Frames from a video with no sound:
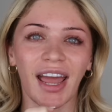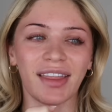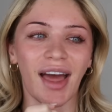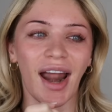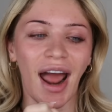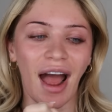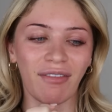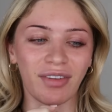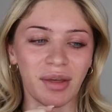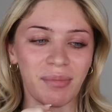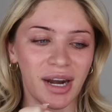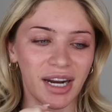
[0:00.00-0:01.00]
And that half
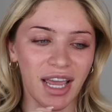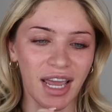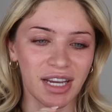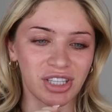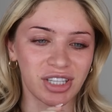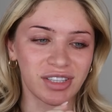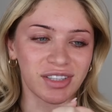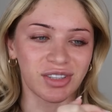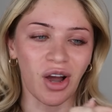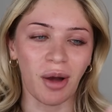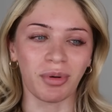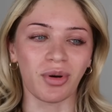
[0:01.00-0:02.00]
of the medications and
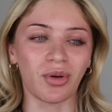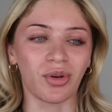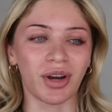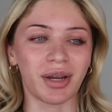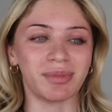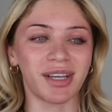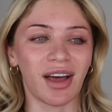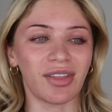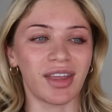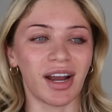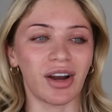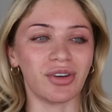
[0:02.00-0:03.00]
topical creams
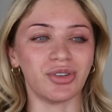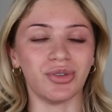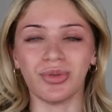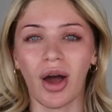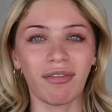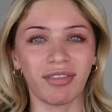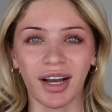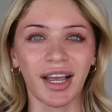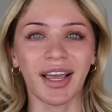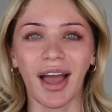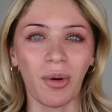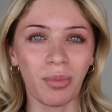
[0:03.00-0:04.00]
out there do not
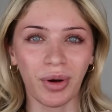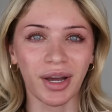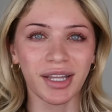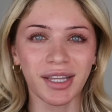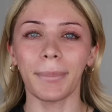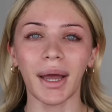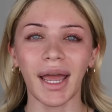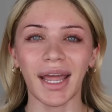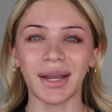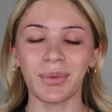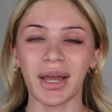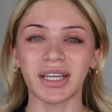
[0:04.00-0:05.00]
fucking help with. But
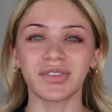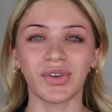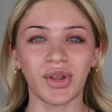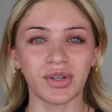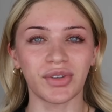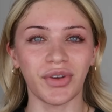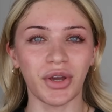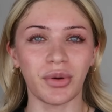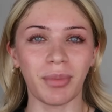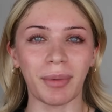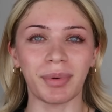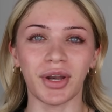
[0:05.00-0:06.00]
anyways, for those of you who
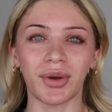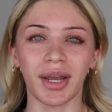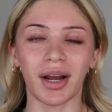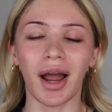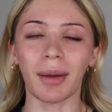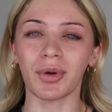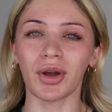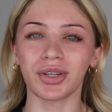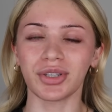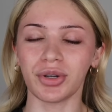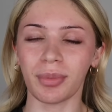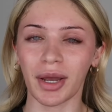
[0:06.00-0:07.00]
might be new here, I'm going
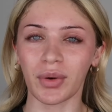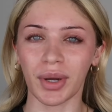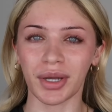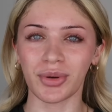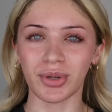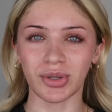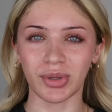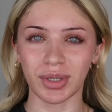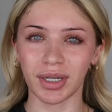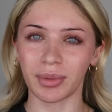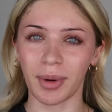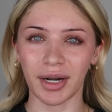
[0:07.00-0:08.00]
to do my quick usual
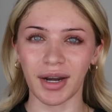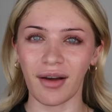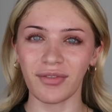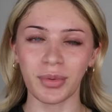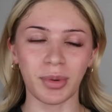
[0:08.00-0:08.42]
little rundown. For